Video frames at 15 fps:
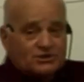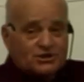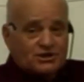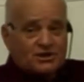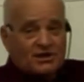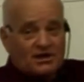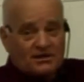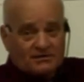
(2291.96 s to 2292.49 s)
to
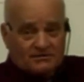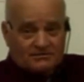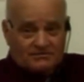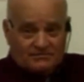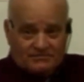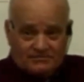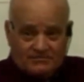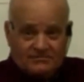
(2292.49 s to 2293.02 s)
the
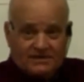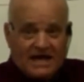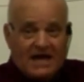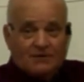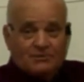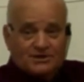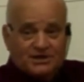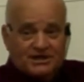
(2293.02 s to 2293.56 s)
guy
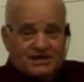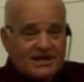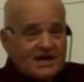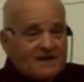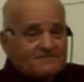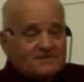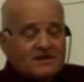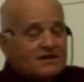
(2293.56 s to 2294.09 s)
with the
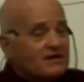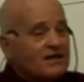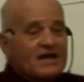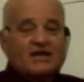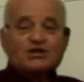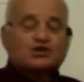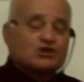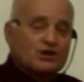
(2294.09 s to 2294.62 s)
gift,
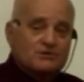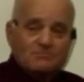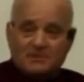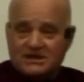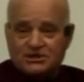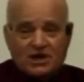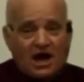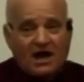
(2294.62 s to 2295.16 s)
he shouldn't
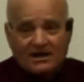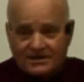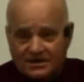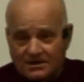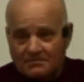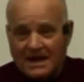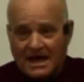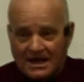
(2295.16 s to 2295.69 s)
be talking
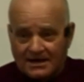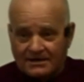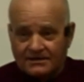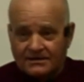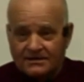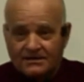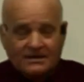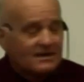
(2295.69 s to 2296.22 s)
about it.
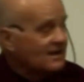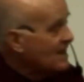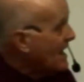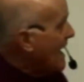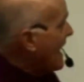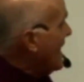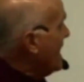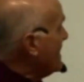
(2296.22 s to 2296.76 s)

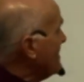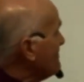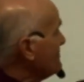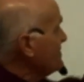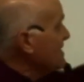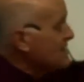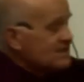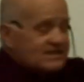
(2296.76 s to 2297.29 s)
And if
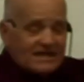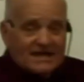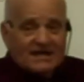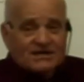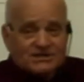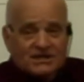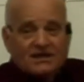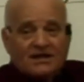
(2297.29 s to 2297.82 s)
this
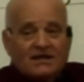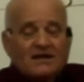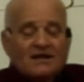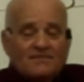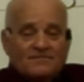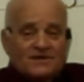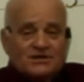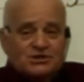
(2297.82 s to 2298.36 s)
isn't,
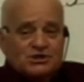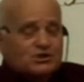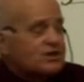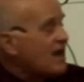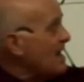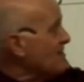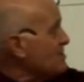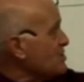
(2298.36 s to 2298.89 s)
this is the, and